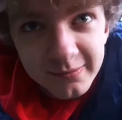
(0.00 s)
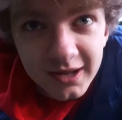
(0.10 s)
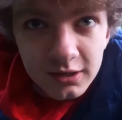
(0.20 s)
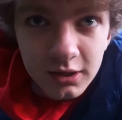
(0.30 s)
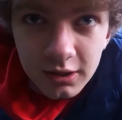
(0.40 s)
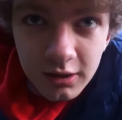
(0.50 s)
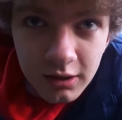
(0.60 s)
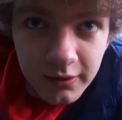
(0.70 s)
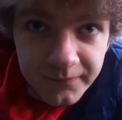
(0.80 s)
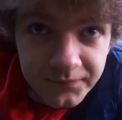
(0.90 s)
Man.
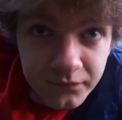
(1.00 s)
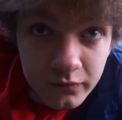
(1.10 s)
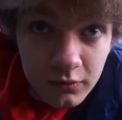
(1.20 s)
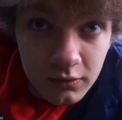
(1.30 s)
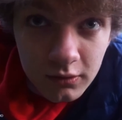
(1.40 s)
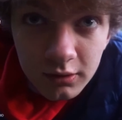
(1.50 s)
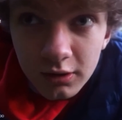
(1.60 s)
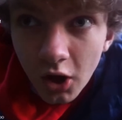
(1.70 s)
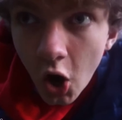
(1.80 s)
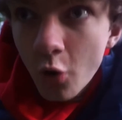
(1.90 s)
Fire.
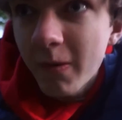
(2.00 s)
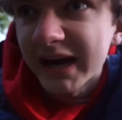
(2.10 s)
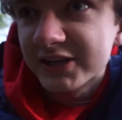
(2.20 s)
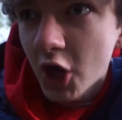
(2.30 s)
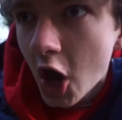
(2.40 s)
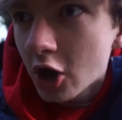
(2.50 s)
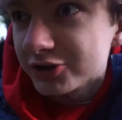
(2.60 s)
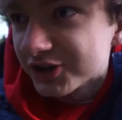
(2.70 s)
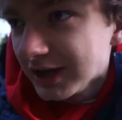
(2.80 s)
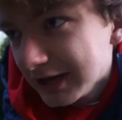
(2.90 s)
Oh my
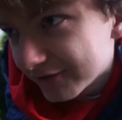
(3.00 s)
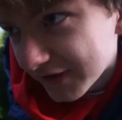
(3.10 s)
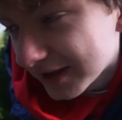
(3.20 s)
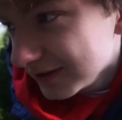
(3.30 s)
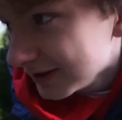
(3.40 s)
god! That's Phil,